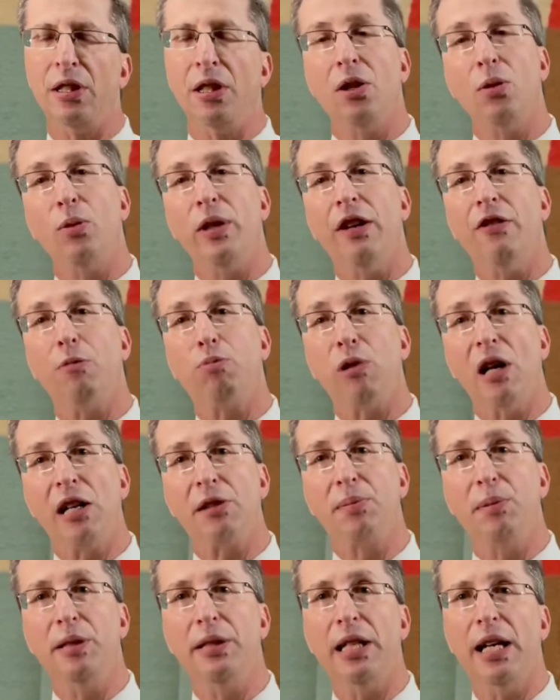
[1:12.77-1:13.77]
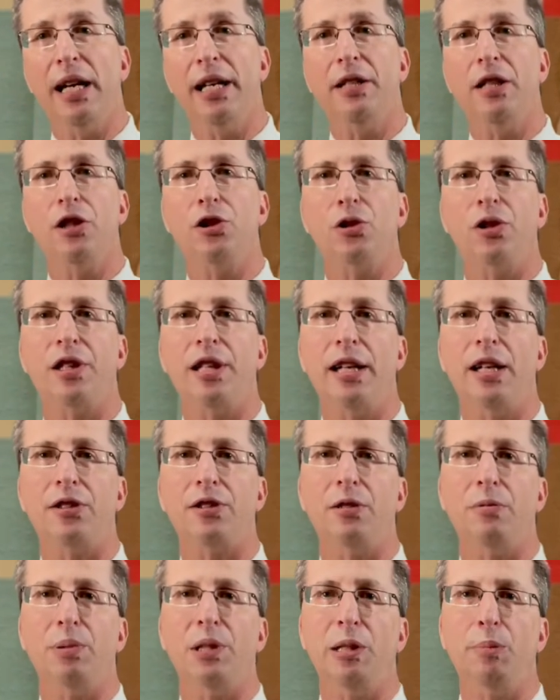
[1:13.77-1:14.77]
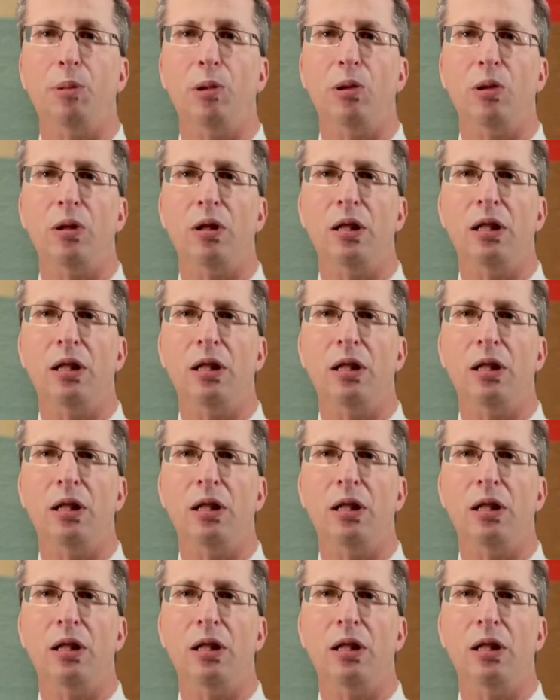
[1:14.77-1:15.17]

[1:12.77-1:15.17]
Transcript: We have approximately 900,000 people.